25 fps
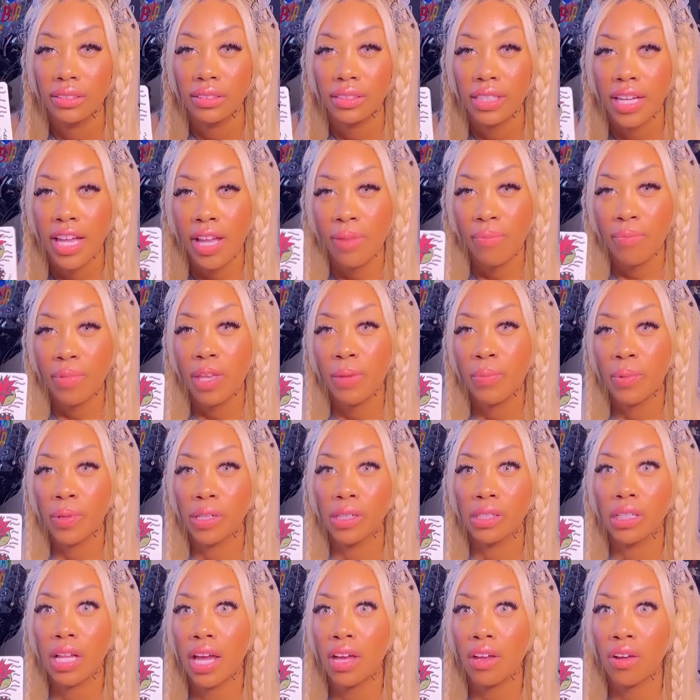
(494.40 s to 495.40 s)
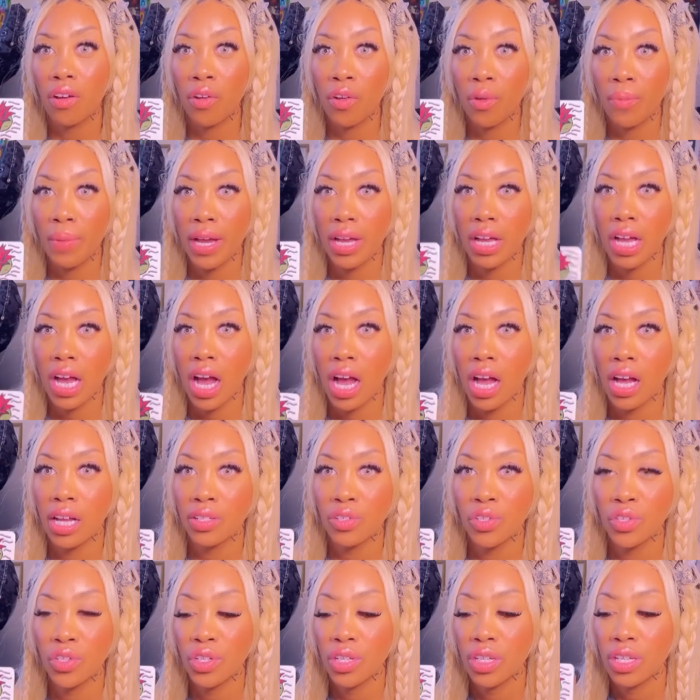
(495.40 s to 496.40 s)
And people are like, oh my
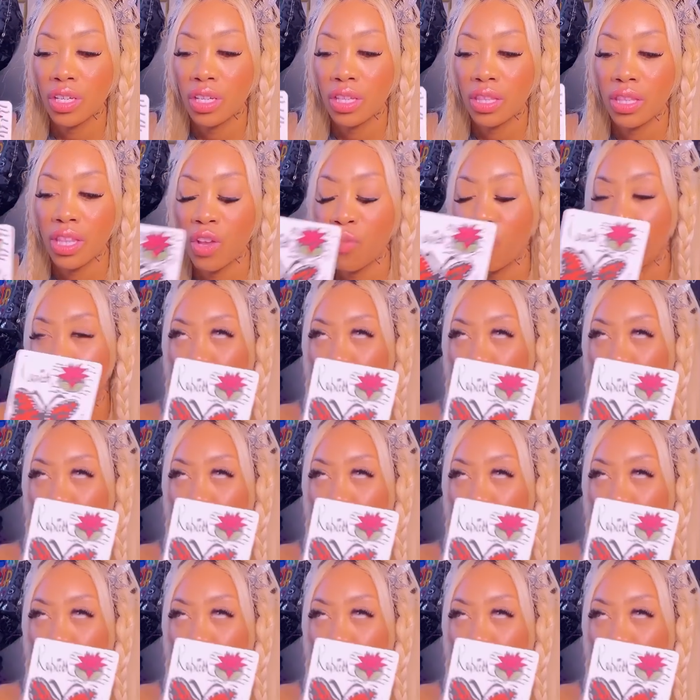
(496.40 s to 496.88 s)
gosh, they were